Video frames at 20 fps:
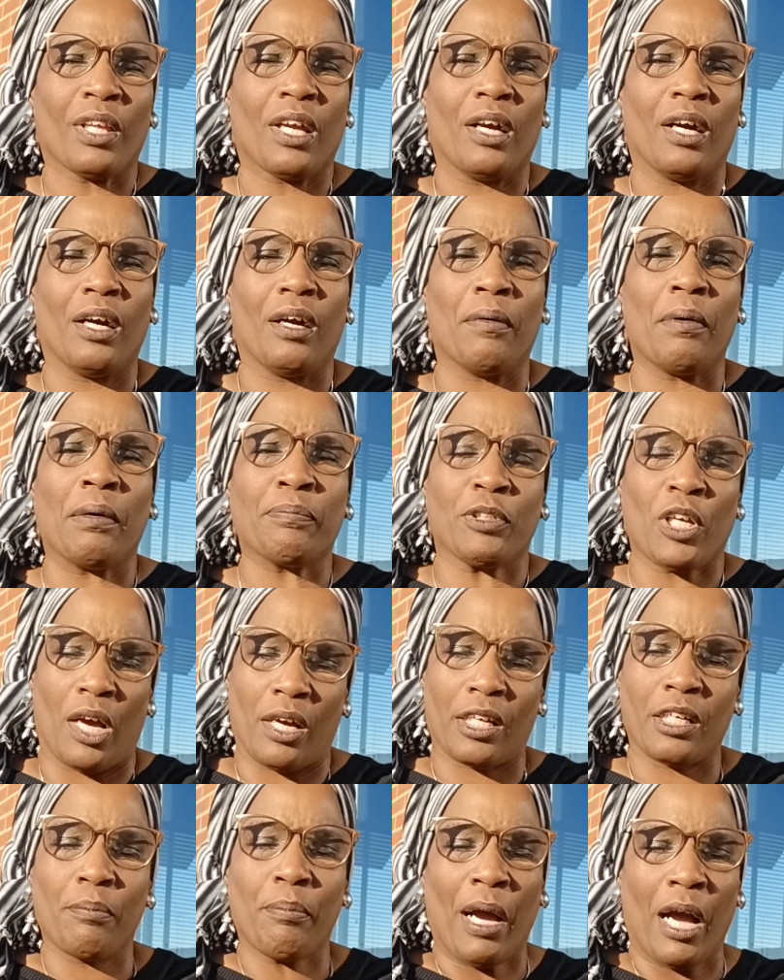I'm
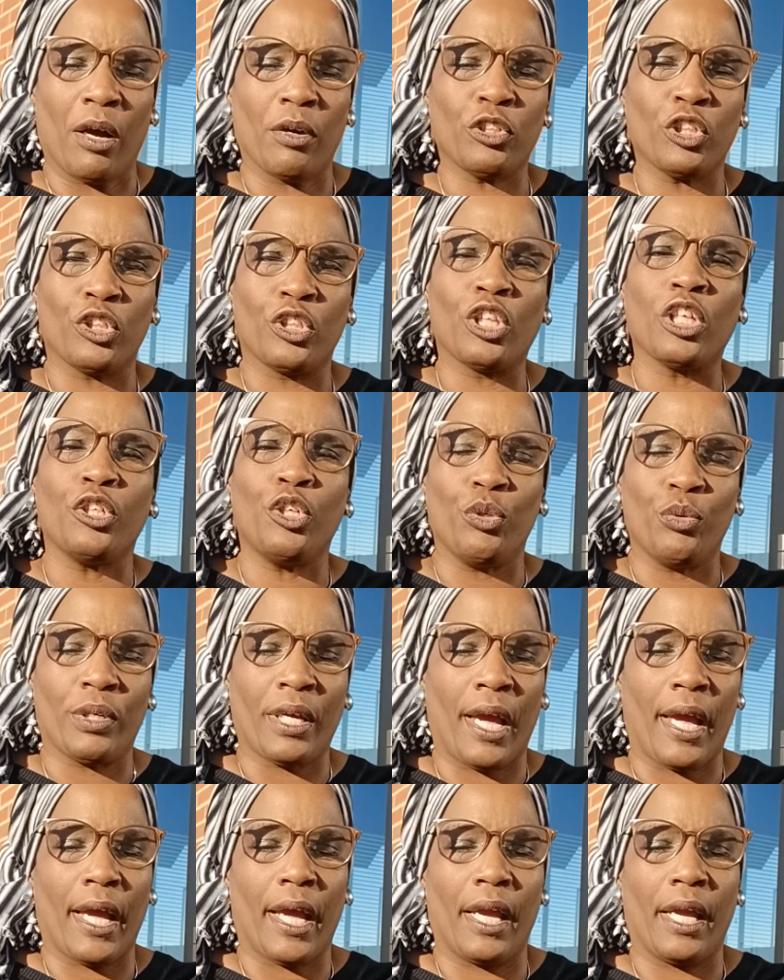talking about the
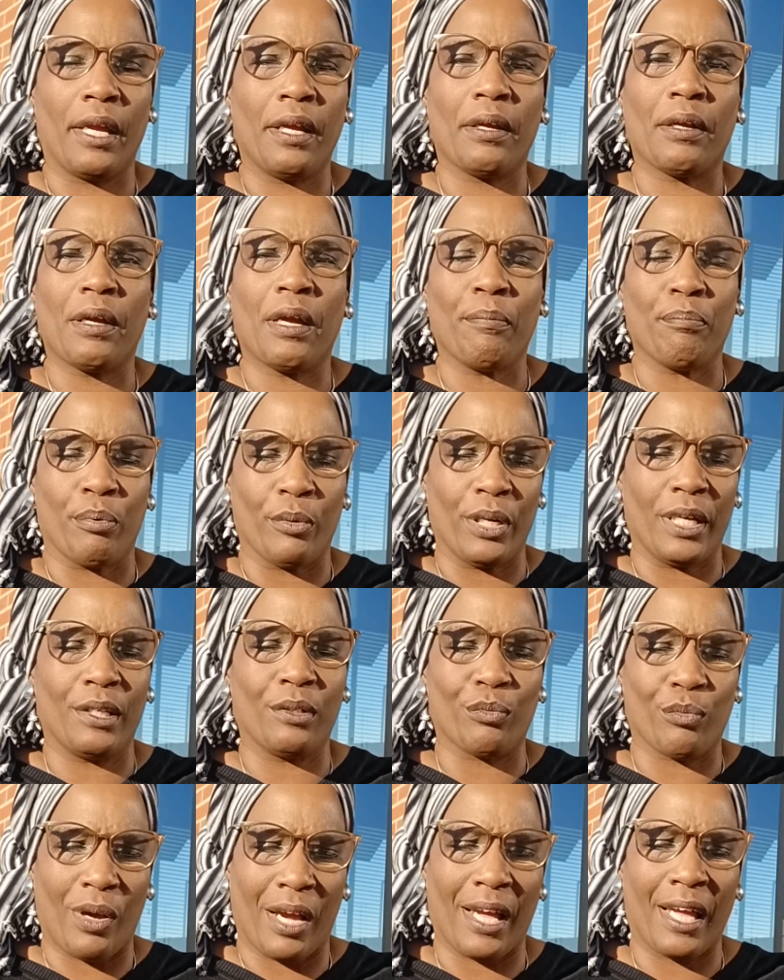UK and
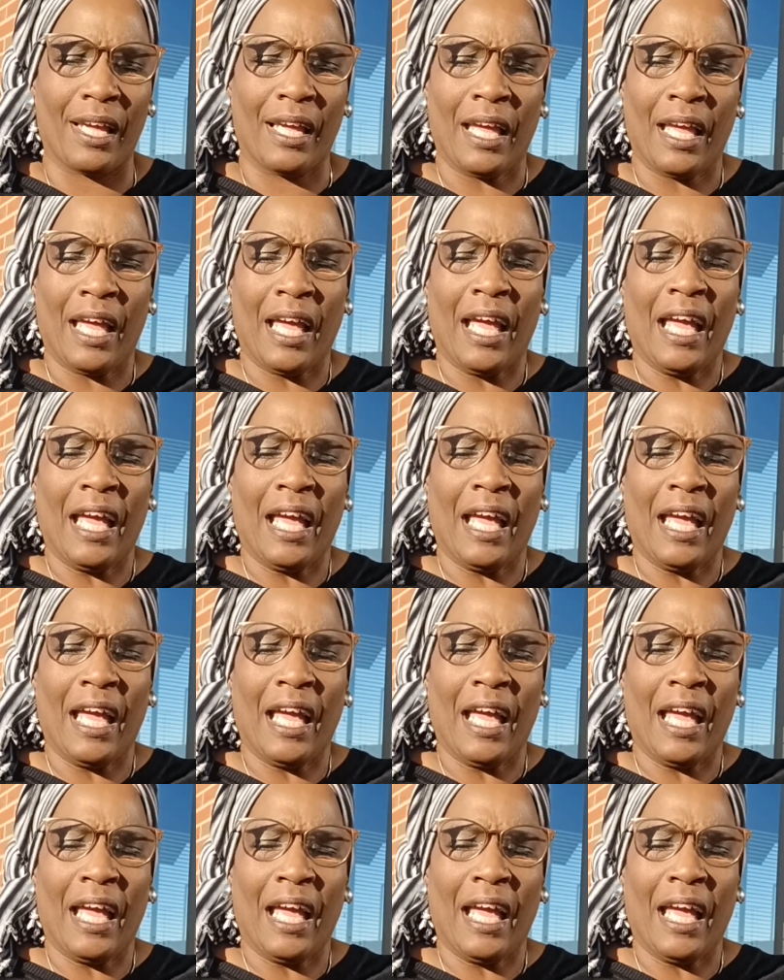Britain, right?